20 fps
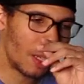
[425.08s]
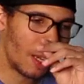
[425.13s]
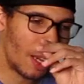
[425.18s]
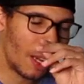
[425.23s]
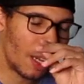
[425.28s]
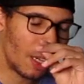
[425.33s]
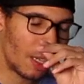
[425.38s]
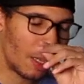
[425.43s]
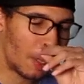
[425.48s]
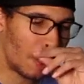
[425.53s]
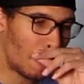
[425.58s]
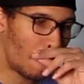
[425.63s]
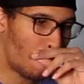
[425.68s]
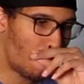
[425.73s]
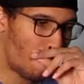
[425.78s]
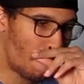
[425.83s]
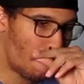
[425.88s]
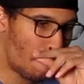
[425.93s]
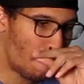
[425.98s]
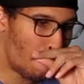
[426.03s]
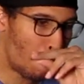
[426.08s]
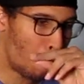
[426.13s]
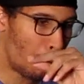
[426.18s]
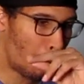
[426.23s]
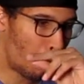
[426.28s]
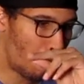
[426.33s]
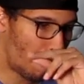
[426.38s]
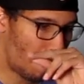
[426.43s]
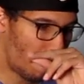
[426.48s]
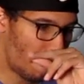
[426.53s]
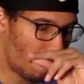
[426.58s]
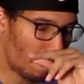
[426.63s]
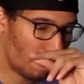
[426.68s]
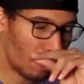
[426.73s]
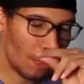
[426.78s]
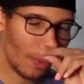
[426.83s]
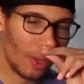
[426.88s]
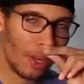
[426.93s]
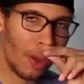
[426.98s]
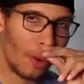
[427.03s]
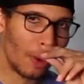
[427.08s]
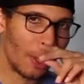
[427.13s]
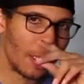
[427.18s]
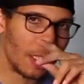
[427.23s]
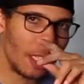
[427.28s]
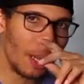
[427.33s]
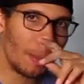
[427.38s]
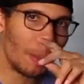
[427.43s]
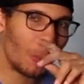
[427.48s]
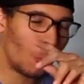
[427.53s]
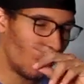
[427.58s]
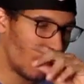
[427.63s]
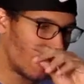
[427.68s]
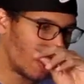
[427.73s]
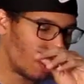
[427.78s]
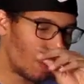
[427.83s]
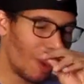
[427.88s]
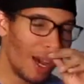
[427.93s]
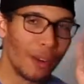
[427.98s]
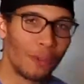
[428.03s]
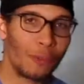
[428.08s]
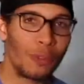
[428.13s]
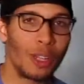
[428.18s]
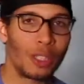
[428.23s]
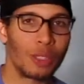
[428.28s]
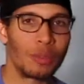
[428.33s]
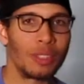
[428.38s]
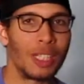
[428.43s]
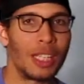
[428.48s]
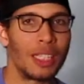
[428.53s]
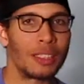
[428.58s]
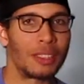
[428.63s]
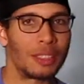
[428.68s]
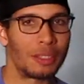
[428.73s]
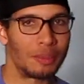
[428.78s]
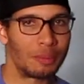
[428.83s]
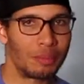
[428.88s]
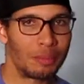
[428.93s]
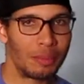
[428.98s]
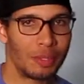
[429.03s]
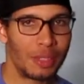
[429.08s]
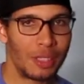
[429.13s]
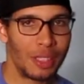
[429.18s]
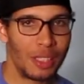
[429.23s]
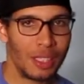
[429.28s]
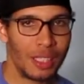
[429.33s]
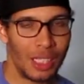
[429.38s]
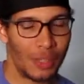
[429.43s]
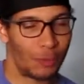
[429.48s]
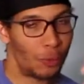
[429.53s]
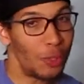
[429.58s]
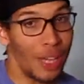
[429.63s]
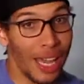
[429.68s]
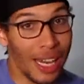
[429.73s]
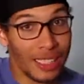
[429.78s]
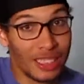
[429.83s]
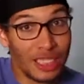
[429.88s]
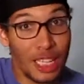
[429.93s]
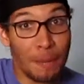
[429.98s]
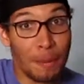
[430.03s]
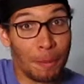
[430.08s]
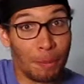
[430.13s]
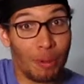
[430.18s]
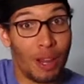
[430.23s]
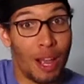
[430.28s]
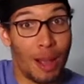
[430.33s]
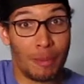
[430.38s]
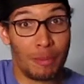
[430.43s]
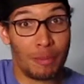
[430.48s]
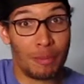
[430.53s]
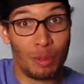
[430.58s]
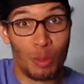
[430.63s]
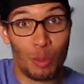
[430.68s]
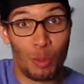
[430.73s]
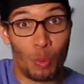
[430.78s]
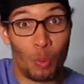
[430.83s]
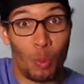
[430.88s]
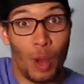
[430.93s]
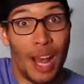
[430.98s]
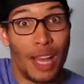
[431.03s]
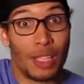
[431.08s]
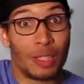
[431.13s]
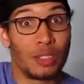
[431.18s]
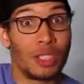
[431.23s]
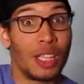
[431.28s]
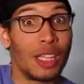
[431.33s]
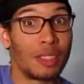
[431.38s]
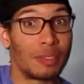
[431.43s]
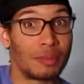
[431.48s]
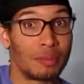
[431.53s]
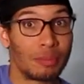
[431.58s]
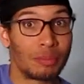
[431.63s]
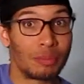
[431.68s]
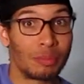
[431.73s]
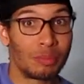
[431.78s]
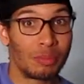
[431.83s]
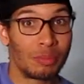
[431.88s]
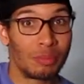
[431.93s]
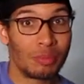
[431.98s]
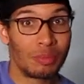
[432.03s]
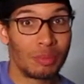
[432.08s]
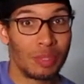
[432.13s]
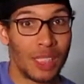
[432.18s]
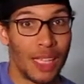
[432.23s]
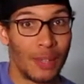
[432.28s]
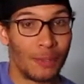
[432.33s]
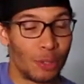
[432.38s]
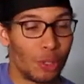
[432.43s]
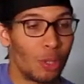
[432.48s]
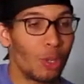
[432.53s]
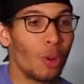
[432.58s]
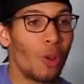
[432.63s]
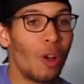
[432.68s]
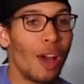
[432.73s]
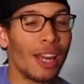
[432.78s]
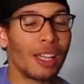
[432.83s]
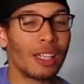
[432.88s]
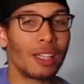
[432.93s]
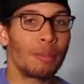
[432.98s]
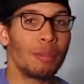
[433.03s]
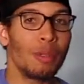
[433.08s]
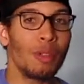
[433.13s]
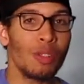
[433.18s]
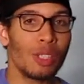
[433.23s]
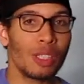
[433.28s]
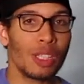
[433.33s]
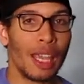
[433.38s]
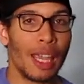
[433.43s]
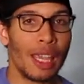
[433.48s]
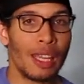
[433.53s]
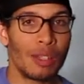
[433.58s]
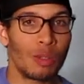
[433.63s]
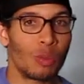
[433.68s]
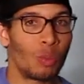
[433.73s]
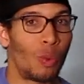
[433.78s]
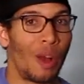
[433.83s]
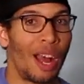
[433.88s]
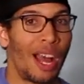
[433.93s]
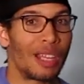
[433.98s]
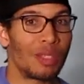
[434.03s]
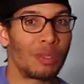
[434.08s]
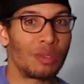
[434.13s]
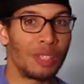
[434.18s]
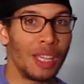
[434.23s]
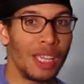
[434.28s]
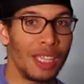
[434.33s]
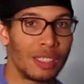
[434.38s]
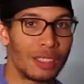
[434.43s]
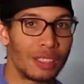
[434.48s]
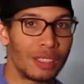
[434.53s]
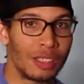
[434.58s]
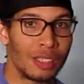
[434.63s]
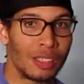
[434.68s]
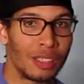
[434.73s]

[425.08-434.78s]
hot-headed. Okay, number one, why the fuck you dating? If you got a temper problem, why are you dating? If you don't know how to communicate, why are you dating?